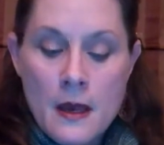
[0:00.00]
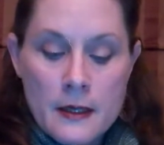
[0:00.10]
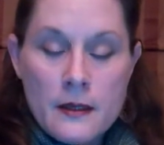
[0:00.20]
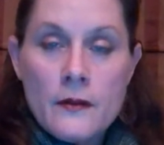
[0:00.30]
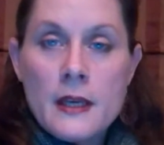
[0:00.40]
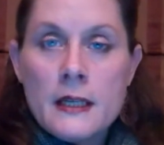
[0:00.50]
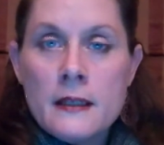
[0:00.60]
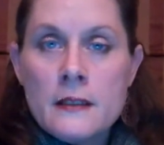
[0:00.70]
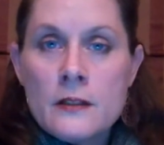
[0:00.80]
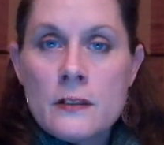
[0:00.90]
so that
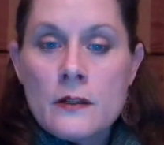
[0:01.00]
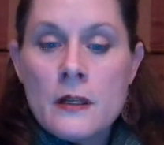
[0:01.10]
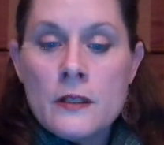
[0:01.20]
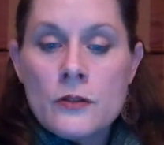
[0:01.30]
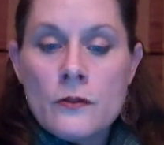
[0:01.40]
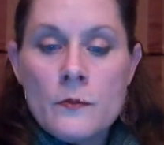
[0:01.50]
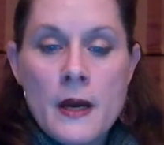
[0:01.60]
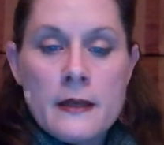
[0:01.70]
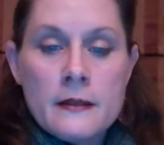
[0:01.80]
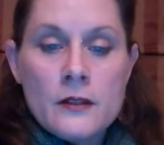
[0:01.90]
each group
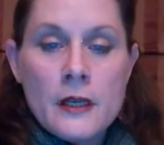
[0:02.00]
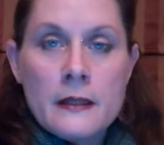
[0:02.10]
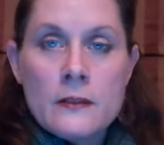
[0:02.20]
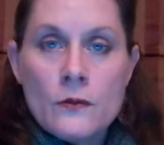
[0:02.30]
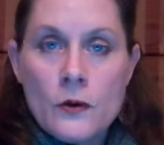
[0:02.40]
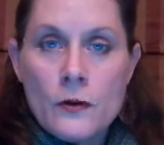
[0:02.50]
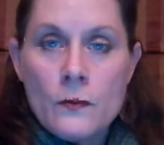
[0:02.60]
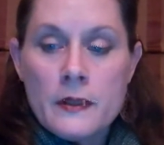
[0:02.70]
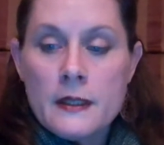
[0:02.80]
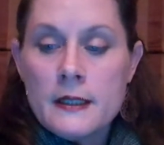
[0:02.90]
has a chance to work
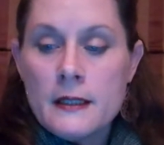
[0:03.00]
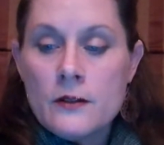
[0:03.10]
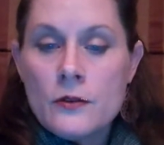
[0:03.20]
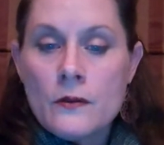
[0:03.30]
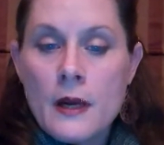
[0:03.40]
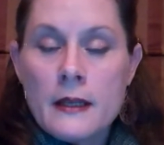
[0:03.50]
with the teacher,